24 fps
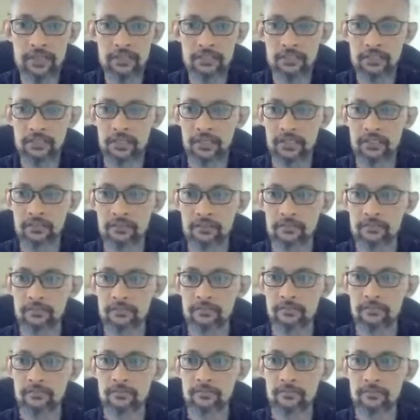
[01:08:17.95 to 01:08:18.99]
here.
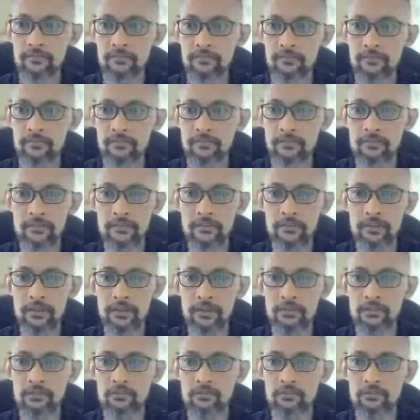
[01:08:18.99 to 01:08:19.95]
Okay, this